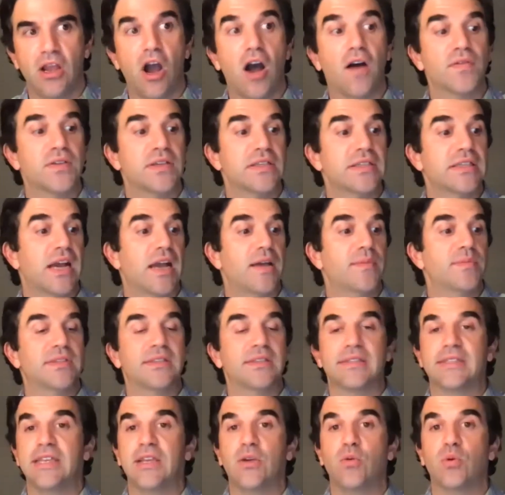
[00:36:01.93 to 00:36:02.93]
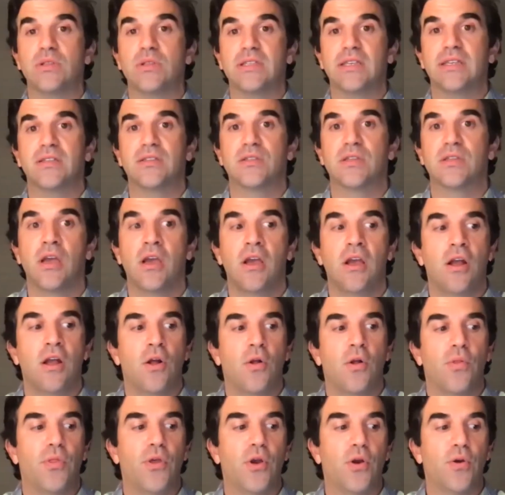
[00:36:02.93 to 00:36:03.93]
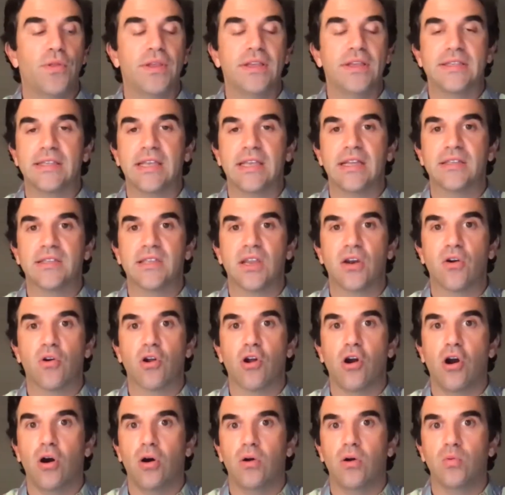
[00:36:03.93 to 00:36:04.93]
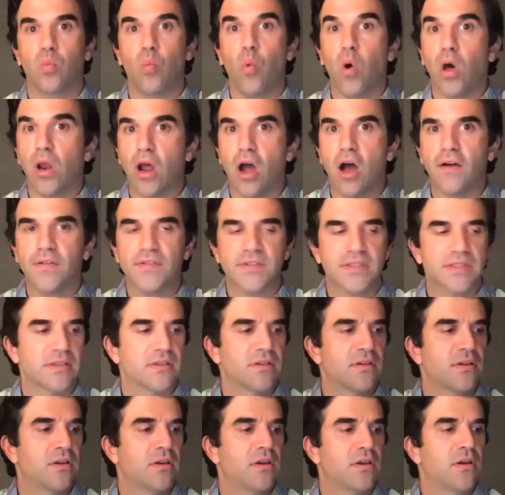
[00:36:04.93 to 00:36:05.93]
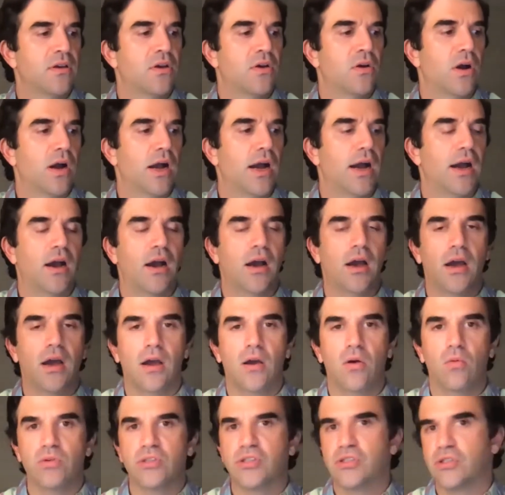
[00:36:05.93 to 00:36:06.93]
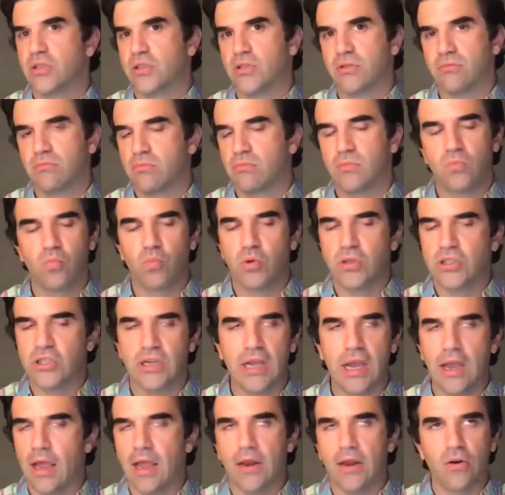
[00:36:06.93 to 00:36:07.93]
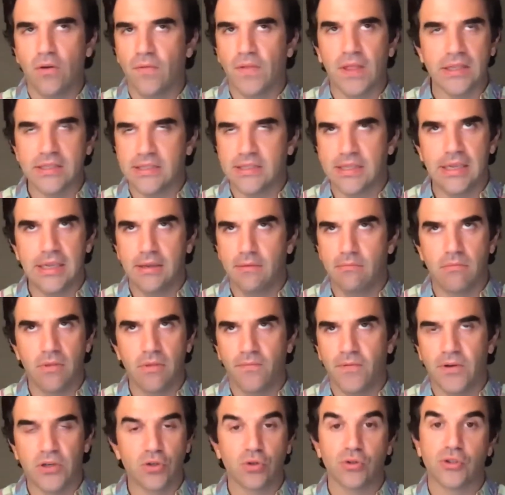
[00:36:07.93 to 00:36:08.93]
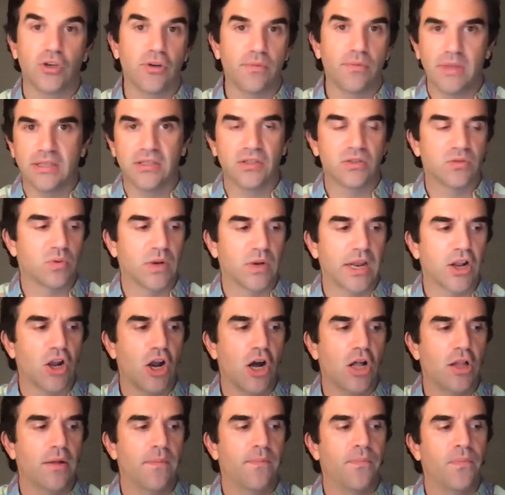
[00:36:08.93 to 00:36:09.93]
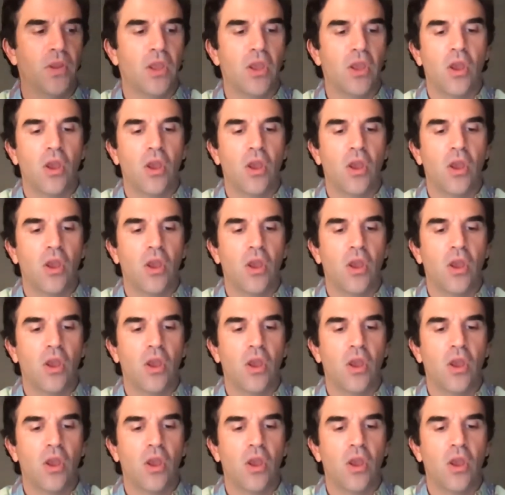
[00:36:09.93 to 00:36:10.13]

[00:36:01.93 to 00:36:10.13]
Oftentimes in sequences, there are these things that are called one-offs, uh, which is which I don't know if that's the official term. That's just what I call them.